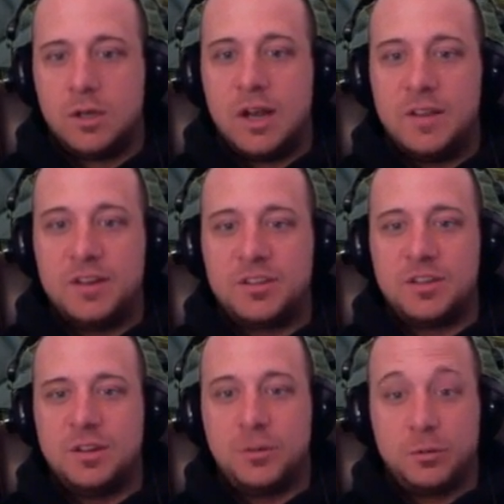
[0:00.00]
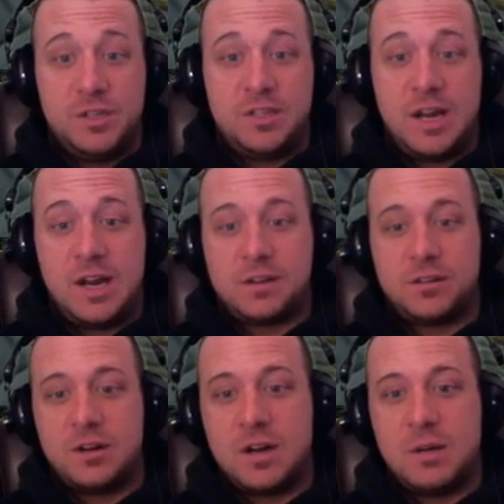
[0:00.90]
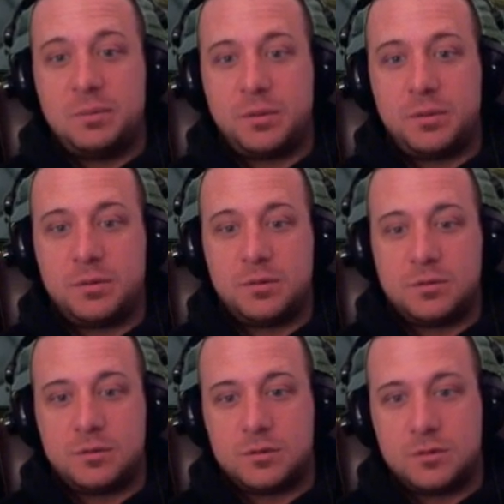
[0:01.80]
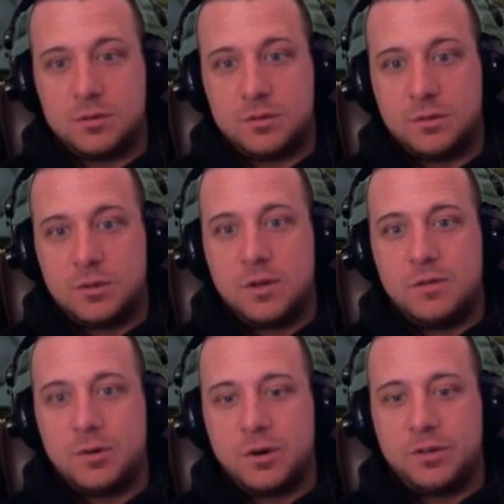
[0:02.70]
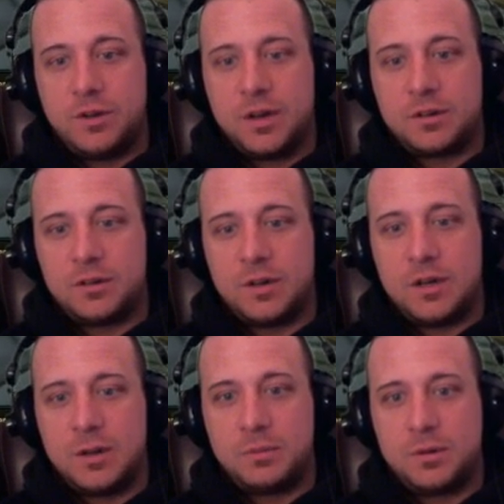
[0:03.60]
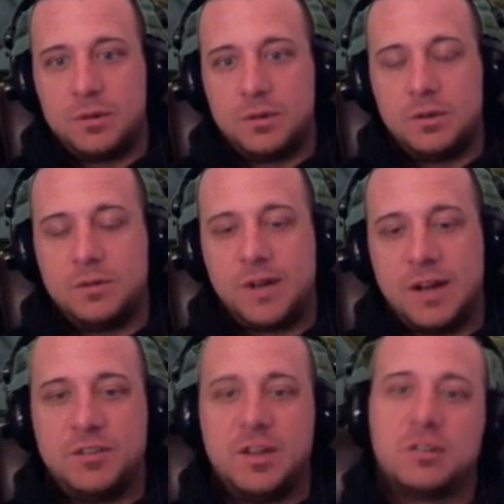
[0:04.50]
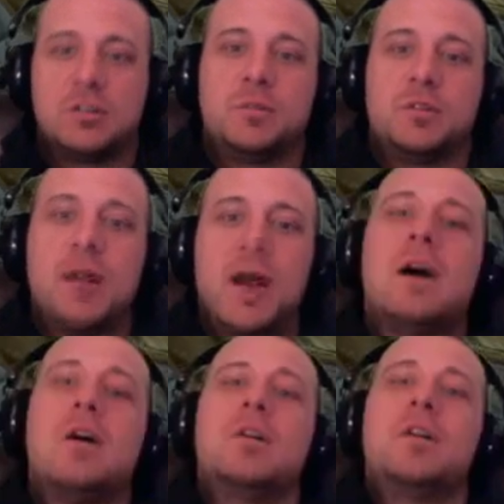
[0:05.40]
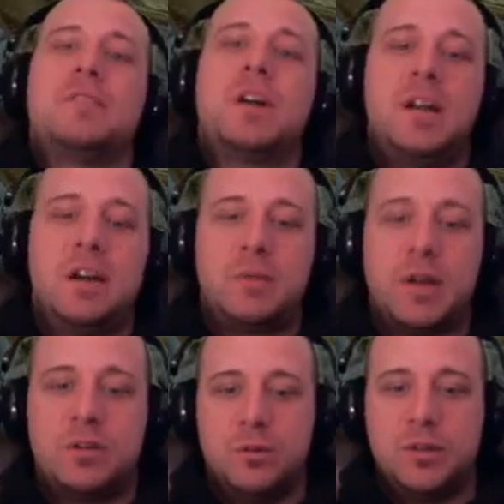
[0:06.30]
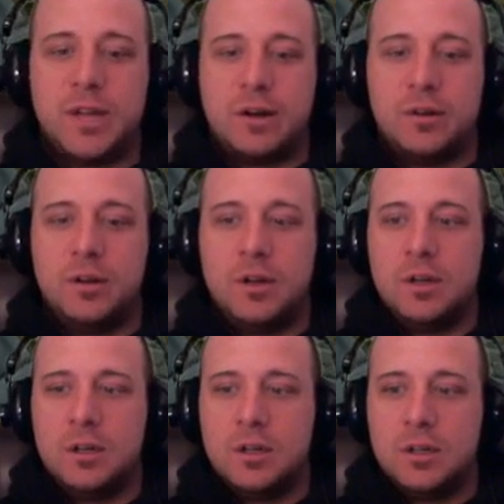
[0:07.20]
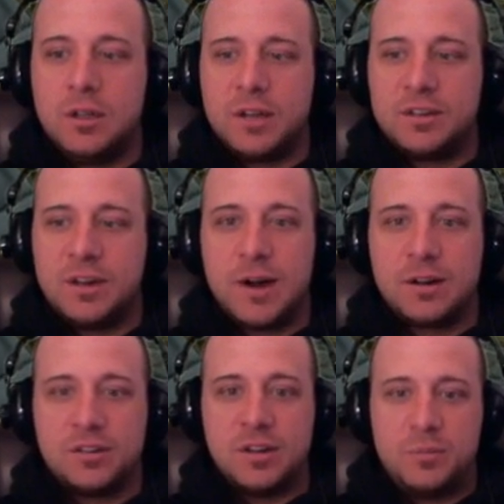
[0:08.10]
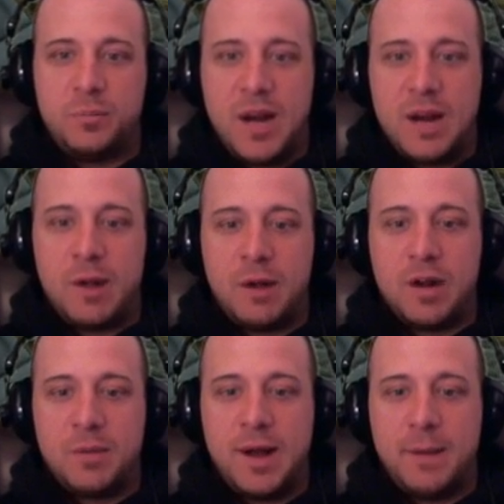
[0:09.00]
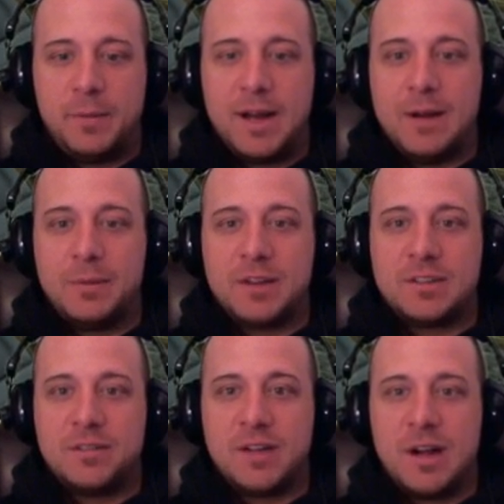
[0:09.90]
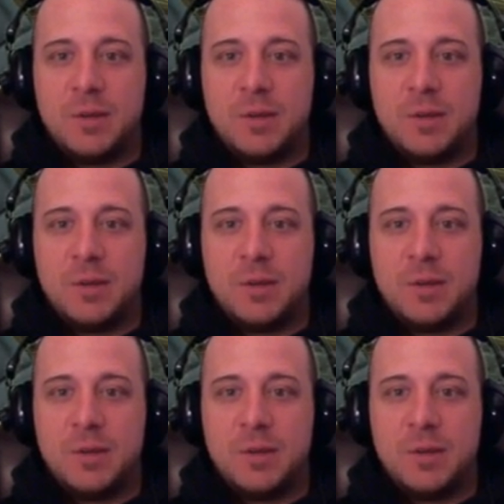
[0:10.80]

And this, 3 stacks are up. 4 stacks are up. 5 stacks are up. So now, if I had my cooldown, like say recklessness, bam, I want to pop it now because I've got